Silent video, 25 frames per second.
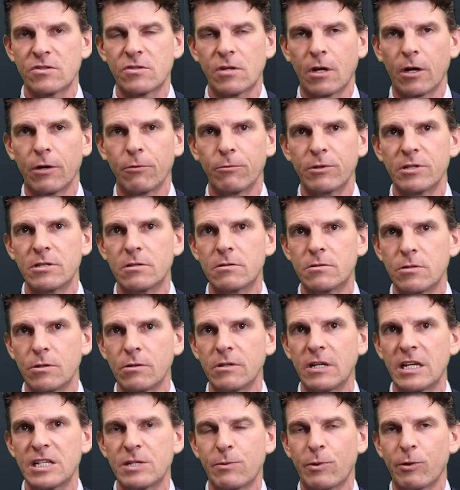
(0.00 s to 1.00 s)
So we
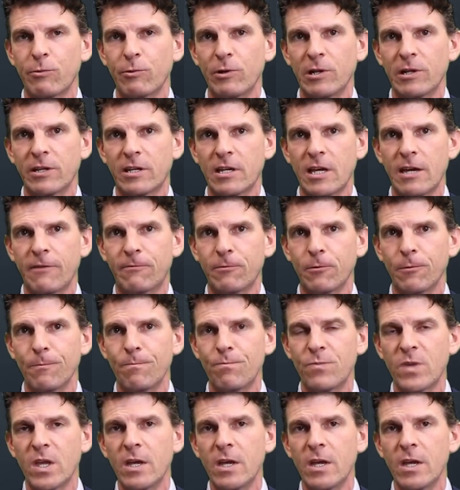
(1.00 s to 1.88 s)
do need to be really careful.